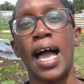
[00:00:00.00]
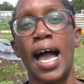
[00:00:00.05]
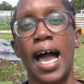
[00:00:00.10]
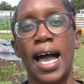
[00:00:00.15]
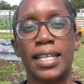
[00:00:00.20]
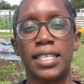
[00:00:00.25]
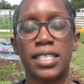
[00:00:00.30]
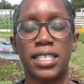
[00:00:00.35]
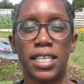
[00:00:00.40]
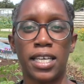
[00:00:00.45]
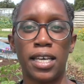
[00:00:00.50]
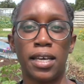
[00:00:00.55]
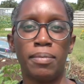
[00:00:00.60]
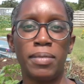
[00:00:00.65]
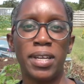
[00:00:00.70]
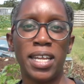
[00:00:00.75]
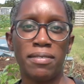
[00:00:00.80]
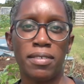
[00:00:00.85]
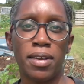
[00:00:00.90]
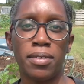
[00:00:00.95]
and
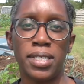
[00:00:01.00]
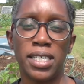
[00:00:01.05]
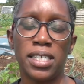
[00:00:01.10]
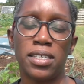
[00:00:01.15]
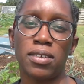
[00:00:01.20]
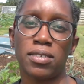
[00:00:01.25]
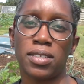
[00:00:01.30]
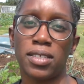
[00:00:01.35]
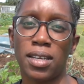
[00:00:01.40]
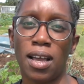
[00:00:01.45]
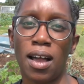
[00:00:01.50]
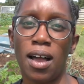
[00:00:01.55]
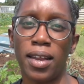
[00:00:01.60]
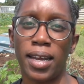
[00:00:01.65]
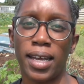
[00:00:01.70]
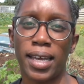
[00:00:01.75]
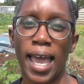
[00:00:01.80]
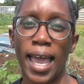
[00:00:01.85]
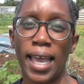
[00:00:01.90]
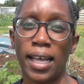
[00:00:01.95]
some Nero di
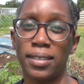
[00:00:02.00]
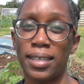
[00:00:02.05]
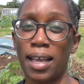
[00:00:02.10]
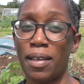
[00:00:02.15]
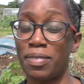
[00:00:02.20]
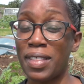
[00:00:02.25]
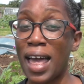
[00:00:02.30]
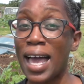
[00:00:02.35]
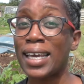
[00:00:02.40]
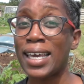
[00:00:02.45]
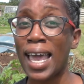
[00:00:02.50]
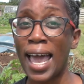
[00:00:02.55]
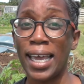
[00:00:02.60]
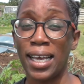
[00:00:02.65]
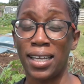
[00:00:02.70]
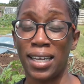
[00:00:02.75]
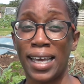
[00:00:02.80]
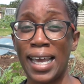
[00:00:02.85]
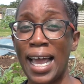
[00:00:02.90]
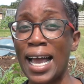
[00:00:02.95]
Toscana kale. Now that
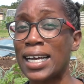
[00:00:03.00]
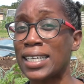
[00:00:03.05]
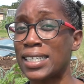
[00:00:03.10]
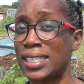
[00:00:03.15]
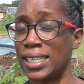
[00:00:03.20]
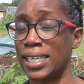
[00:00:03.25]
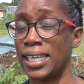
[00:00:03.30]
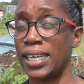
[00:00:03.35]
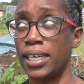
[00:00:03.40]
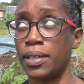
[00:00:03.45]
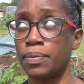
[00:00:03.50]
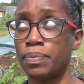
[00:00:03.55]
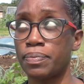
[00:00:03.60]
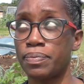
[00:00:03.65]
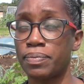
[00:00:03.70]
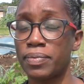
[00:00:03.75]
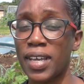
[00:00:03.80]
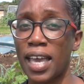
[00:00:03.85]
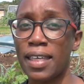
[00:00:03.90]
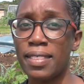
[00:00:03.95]
kale I
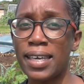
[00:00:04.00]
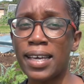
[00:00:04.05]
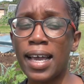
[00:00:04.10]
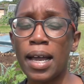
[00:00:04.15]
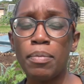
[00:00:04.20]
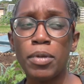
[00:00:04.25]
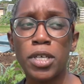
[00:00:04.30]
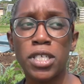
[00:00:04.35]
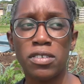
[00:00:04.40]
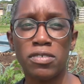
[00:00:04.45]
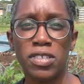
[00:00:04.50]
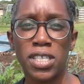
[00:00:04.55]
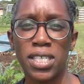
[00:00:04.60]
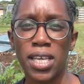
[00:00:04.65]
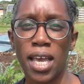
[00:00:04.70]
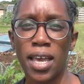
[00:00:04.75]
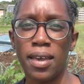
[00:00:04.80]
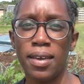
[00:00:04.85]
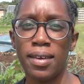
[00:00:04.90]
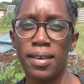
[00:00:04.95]
think I must have
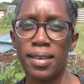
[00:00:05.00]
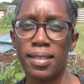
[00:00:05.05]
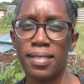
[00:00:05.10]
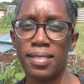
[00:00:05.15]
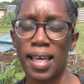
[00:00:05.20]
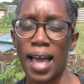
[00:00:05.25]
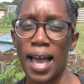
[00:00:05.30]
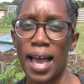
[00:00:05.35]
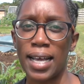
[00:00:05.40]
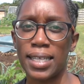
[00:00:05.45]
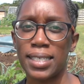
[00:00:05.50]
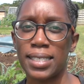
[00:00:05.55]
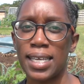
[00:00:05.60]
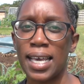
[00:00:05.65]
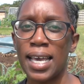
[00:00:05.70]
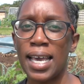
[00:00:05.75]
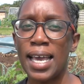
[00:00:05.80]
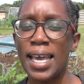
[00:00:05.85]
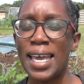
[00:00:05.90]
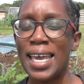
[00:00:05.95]
sowed that
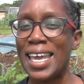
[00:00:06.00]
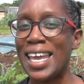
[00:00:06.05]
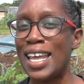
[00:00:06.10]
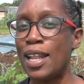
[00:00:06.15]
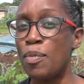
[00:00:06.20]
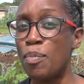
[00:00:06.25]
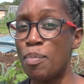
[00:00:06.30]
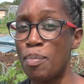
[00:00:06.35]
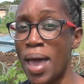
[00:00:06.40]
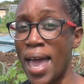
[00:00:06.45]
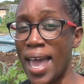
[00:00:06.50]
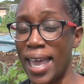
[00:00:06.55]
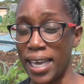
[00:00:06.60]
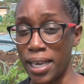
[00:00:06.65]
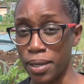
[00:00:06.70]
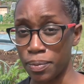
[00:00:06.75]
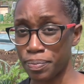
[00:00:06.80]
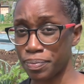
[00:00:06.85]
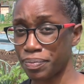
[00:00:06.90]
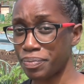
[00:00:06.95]
in
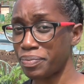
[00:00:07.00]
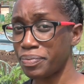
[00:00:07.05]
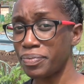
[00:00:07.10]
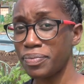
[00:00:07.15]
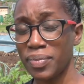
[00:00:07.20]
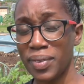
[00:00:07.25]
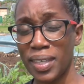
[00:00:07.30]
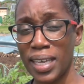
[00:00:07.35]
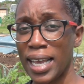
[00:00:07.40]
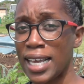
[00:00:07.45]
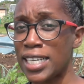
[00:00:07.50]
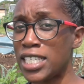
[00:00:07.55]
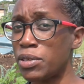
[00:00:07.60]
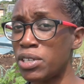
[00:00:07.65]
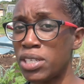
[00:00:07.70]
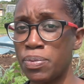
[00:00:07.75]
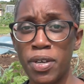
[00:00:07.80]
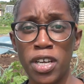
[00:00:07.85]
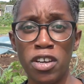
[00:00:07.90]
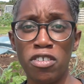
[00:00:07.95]
May. So
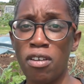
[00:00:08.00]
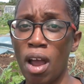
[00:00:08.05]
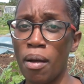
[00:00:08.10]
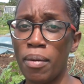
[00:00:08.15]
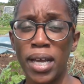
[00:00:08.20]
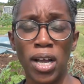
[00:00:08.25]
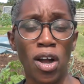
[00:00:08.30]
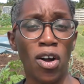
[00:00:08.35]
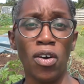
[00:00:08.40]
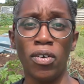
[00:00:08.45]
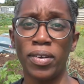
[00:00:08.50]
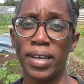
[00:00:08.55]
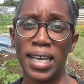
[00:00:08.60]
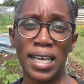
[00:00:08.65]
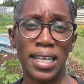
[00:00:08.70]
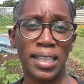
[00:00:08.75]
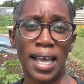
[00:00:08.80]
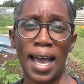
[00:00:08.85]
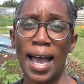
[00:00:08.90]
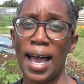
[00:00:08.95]
it's been growing on
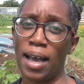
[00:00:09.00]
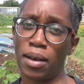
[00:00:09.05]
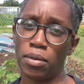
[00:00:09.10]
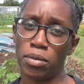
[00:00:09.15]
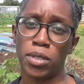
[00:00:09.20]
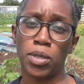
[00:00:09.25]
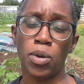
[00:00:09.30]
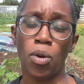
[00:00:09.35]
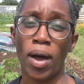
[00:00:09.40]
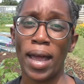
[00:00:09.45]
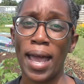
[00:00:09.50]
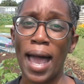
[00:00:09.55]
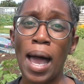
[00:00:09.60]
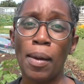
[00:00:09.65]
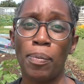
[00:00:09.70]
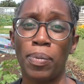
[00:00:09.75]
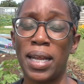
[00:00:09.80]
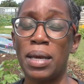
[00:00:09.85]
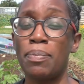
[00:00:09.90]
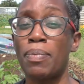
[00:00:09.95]
in the house quite
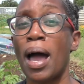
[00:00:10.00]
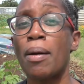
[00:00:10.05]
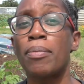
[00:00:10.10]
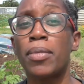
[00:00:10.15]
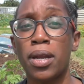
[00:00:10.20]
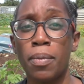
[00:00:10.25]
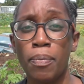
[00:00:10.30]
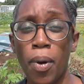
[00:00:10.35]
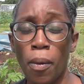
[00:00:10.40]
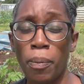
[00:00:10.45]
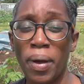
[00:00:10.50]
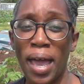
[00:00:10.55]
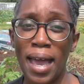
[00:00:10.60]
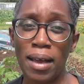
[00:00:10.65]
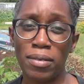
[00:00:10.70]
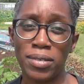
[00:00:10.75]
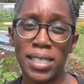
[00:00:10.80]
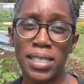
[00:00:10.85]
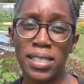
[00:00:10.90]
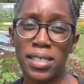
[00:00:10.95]
happily, but I'm going to pop it
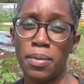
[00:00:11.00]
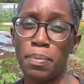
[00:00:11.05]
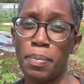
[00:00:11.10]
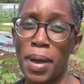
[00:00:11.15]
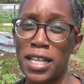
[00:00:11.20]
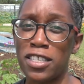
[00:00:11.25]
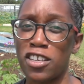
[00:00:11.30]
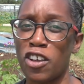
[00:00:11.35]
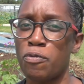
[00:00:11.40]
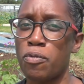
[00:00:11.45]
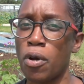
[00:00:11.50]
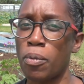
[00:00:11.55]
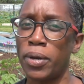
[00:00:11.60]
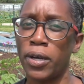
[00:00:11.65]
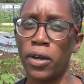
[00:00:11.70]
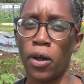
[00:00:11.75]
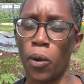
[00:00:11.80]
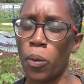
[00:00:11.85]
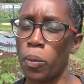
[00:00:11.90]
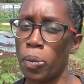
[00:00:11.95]
out in some beds. I've
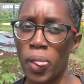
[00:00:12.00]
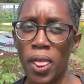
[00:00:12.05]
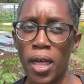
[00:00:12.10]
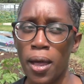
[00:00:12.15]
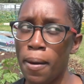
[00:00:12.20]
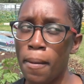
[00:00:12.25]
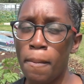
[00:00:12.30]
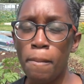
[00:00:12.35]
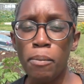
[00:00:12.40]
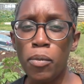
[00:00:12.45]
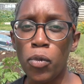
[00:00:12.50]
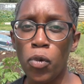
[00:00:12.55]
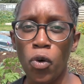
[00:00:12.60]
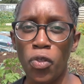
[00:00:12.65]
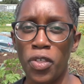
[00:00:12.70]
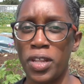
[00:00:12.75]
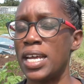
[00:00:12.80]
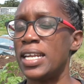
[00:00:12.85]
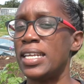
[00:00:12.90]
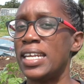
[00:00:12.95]
probably got
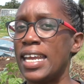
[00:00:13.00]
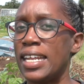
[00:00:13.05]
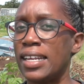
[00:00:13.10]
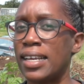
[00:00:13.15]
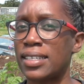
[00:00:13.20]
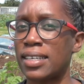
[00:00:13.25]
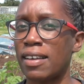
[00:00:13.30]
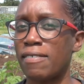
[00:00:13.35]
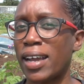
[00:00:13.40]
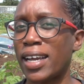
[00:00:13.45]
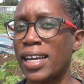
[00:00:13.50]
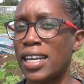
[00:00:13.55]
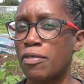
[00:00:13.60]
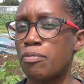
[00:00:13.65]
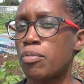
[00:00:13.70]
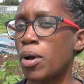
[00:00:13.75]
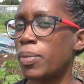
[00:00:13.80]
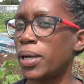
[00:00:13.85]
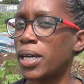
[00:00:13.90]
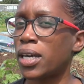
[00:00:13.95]
more than I need because I reckon
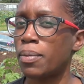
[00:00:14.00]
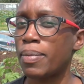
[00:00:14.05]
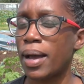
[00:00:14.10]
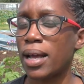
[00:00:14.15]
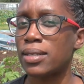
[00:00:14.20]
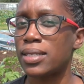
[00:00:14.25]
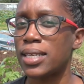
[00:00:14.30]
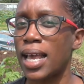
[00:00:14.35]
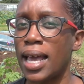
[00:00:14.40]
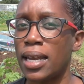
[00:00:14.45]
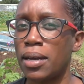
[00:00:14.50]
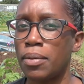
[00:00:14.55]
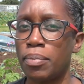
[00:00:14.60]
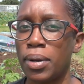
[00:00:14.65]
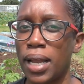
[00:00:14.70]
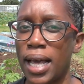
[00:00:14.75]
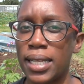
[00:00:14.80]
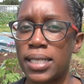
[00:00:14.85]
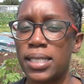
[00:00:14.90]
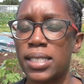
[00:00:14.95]
I've probably got about 10
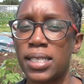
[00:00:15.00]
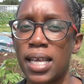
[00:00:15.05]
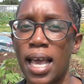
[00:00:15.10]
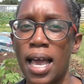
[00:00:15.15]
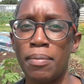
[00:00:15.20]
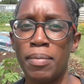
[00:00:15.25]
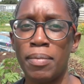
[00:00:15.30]
plants.